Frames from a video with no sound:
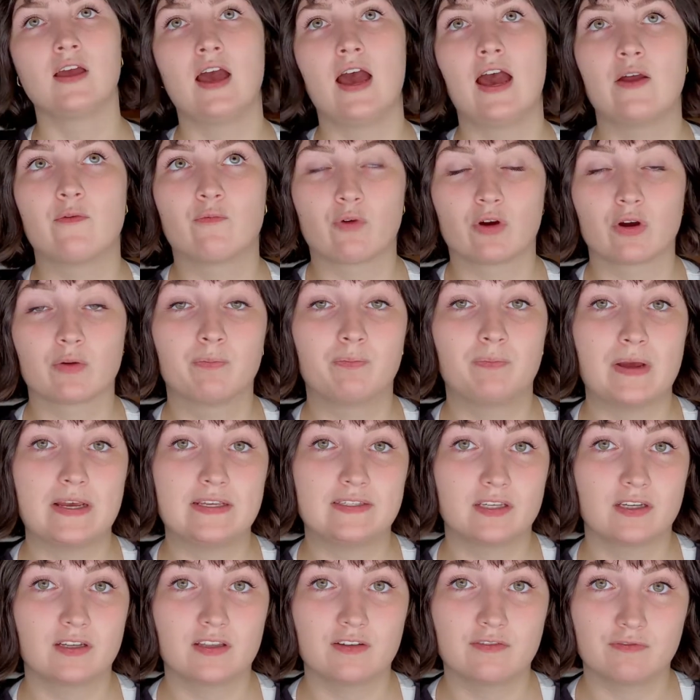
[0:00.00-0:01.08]
And we're
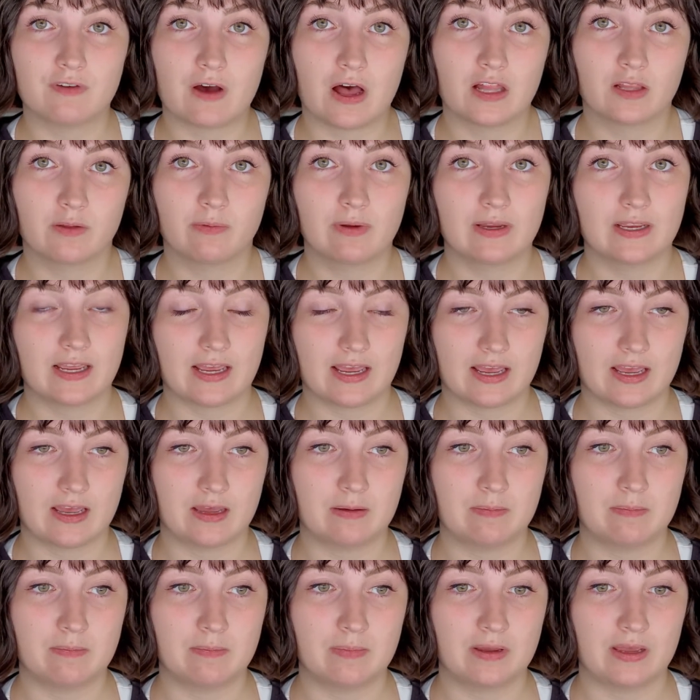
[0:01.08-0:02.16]
basically following
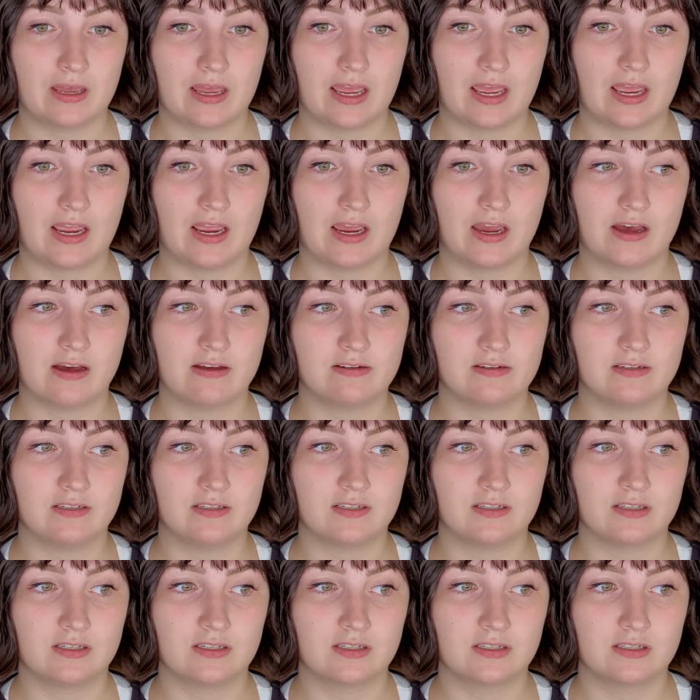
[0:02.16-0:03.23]
him,
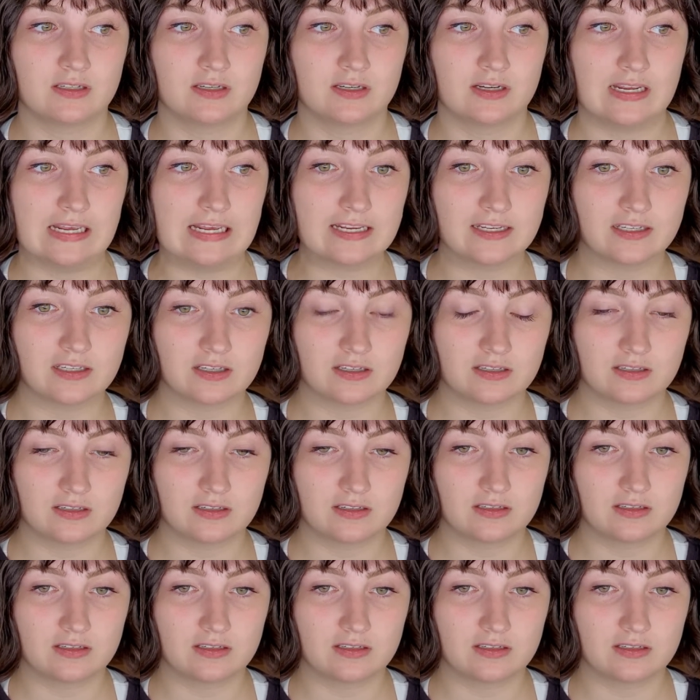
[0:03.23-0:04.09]
and he's